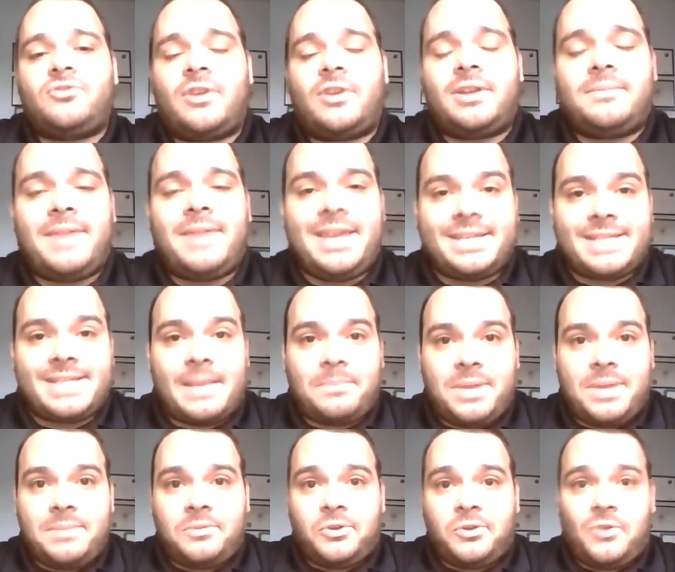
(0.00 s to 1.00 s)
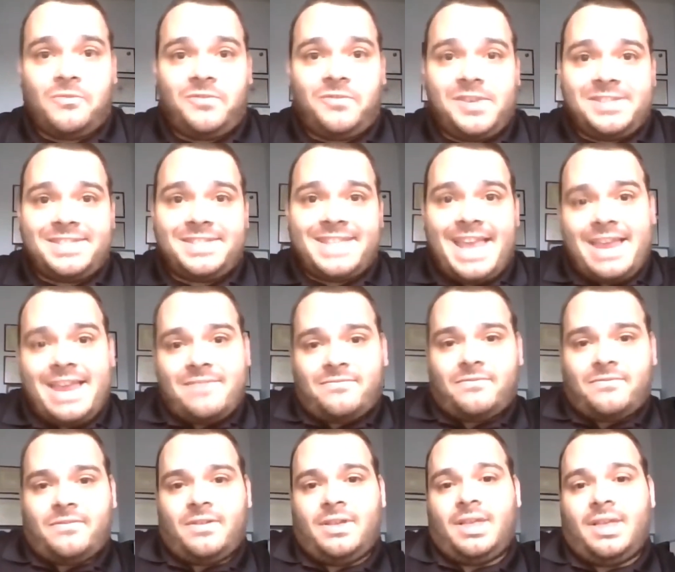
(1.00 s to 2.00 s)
trying to make is that people don't feel safe.